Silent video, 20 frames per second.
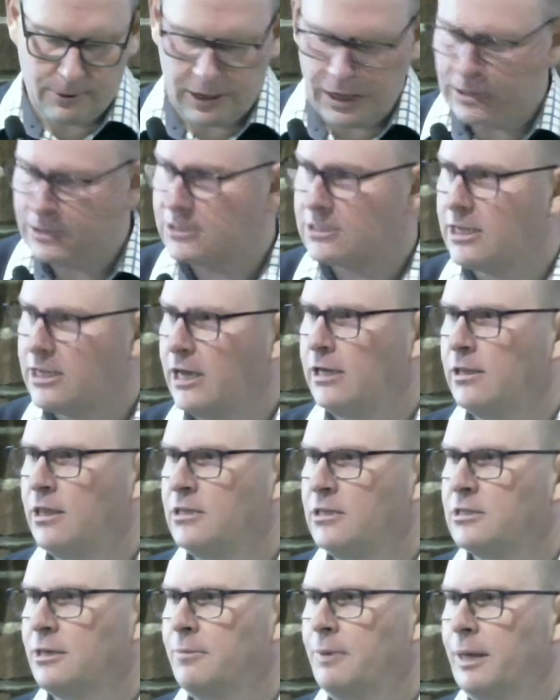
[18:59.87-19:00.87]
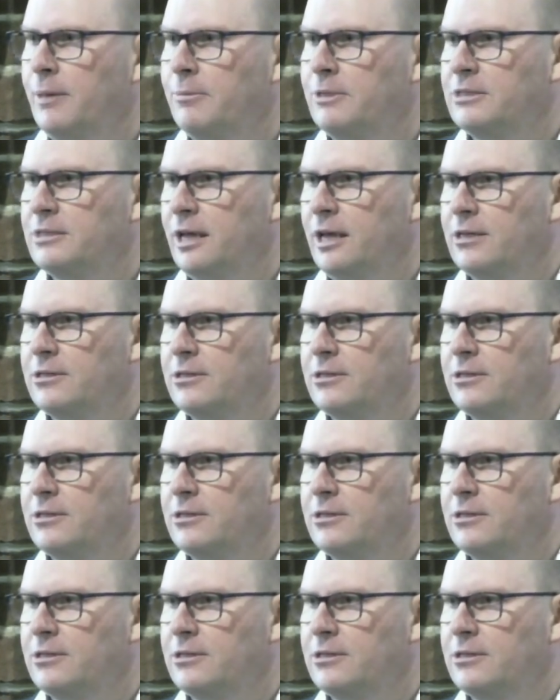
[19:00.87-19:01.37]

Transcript: understanding these commandments as